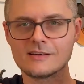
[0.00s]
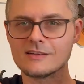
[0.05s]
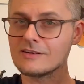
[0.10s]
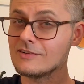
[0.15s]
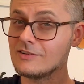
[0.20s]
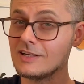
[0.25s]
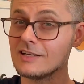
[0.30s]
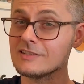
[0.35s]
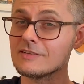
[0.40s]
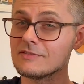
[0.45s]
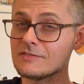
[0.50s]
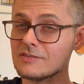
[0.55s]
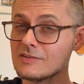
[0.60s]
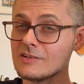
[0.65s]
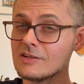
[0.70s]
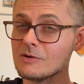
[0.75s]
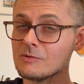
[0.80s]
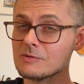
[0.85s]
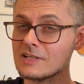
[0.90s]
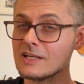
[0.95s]
You guys have to
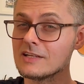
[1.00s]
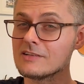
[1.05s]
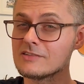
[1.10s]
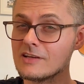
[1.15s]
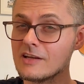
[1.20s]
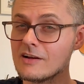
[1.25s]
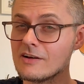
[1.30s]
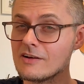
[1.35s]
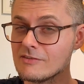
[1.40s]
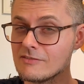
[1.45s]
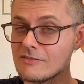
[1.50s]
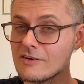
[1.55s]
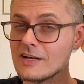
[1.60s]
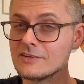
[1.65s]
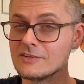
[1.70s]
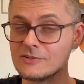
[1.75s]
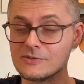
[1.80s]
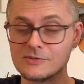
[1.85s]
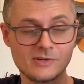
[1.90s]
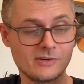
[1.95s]
deal with that chair if I
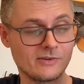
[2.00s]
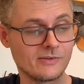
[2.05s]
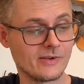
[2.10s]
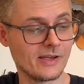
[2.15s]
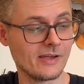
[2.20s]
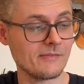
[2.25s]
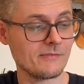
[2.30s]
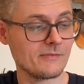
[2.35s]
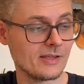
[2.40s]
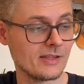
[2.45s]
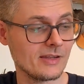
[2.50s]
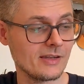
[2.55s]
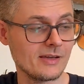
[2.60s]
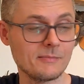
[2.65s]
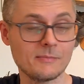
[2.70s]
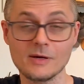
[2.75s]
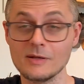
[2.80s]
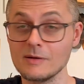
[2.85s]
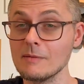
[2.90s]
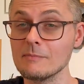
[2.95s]
do, okay? And
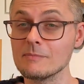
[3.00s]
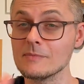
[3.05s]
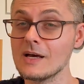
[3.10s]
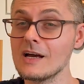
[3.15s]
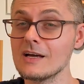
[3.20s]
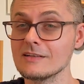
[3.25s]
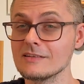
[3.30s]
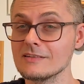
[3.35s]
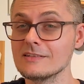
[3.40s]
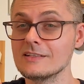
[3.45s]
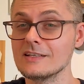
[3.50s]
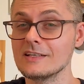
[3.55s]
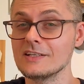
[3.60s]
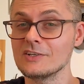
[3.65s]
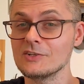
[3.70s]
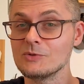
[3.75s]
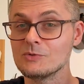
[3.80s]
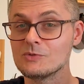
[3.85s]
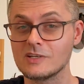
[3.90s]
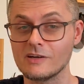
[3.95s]
I'm not getting a
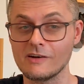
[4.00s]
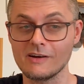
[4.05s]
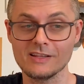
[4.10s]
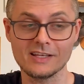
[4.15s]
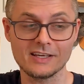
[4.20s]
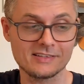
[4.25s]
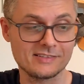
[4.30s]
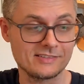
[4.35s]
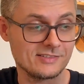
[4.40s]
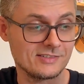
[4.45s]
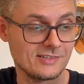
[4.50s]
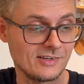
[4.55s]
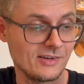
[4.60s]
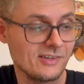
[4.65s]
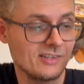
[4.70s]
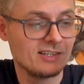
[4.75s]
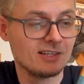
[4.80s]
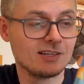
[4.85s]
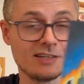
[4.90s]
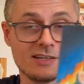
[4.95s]
new chair. I like this chair.
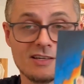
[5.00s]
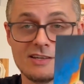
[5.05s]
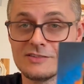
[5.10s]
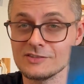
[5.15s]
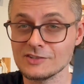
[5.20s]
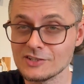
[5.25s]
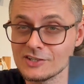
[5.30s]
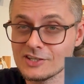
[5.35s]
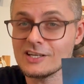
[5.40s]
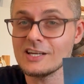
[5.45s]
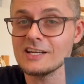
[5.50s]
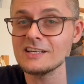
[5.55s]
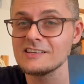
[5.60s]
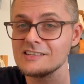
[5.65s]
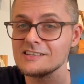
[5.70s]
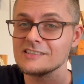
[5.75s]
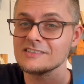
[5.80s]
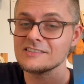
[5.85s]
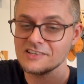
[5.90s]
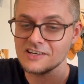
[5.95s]
It's a good
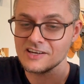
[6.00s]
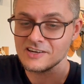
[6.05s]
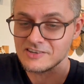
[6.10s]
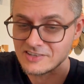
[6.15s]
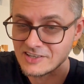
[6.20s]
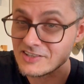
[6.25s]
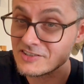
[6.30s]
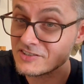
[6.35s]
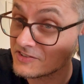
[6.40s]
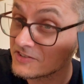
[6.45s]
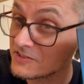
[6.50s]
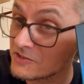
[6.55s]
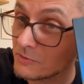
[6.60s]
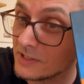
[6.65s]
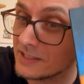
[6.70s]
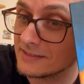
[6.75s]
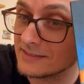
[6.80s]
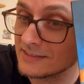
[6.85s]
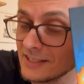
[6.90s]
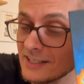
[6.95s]
IKEA chair. It just
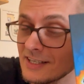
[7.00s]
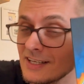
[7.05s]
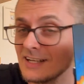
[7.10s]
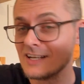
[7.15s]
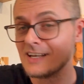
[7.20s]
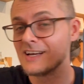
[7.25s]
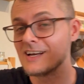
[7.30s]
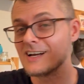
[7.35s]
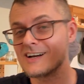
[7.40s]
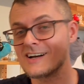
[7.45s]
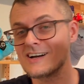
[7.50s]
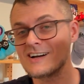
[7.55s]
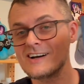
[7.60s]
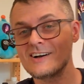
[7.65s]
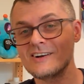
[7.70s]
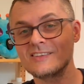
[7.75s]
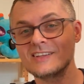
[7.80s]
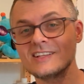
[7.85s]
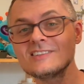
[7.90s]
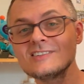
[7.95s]
squeaks.
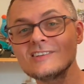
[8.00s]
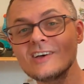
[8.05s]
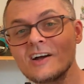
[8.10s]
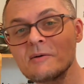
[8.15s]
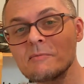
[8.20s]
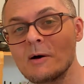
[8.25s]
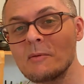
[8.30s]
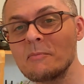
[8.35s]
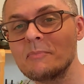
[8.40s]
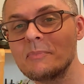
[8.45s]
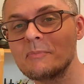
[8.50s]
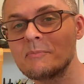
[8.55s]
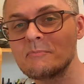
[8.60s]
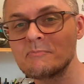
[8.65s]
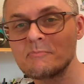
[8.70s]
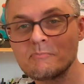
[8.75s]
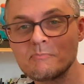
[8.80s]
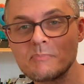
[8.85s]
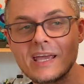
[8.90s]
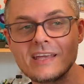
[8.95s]
Let's talk about
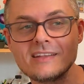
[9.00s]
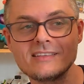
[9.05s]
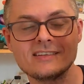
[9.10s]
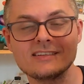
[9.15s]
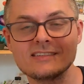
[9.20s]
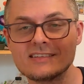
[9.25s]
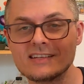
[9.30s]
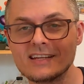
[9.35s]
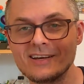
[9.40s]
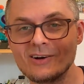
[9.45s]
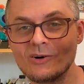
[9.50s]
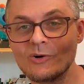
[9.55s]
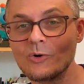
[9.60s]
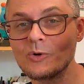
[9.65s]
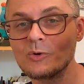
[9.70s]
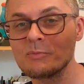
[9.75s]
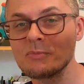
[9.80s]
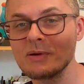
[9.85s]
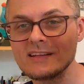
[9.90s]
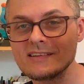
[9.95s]
painting today.
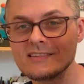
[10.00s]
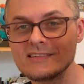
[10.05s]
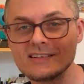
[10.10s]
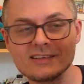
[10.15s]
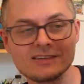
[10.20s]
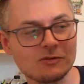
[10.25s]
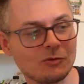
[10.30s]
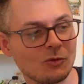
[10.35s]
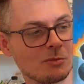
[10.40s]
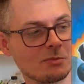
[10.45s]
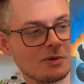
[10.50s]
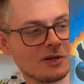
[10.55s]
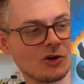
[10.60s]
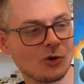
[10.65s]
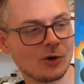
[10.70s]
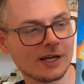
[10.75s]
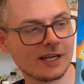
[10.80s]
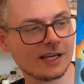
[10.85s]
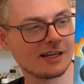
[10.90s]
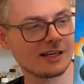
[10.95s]
Oil painting. We'll be
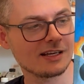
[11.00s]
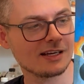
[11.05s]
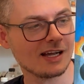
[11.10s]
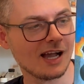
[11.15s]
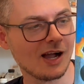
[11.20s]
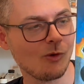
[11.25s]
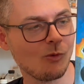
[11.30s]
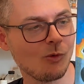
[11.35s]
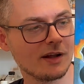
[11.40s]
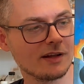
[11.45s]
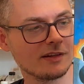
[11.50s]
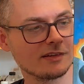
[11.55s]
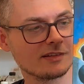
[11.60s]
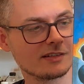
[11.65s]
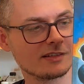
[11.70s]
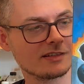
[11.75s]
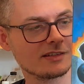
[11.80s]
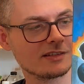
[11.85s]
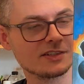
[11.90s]
quick. I wanted to